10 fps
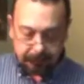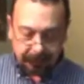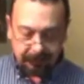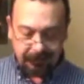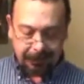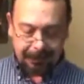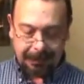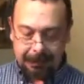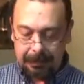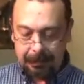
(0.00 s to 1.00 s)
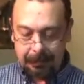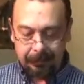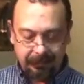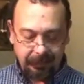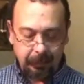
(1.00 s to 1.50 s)
basically the
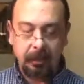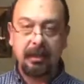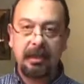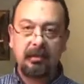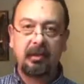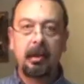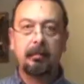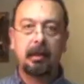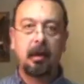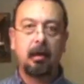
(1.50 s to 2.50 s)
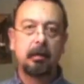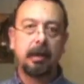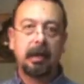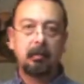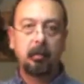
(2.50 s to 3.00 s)
sterilant needs to come in
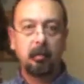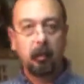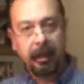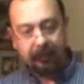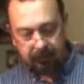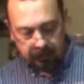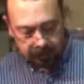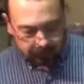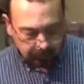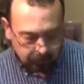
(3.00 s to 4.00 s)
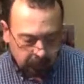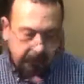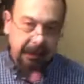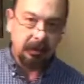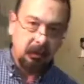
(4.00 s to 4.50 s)
contact with whatever you're going to
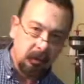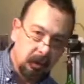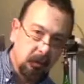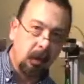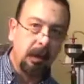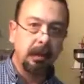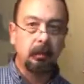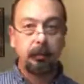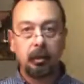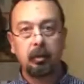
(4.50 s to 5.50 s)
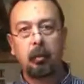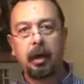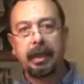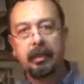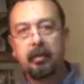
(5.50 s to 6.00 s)
put into your wine or put your
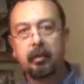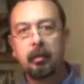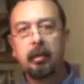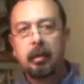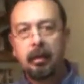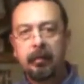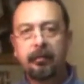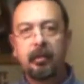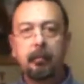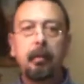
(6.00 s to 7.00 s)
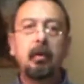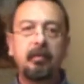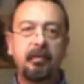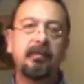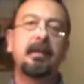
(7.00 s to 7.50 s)
wine into for
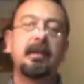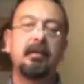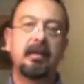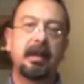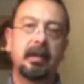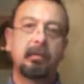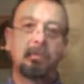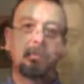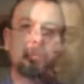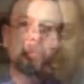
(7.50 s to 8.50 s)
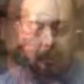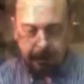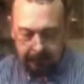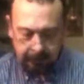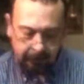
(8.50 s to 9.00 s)
about 15 seconds.
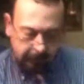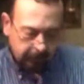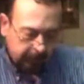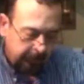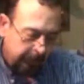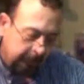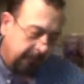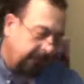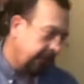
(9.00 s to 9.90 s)
Okay, so let's get this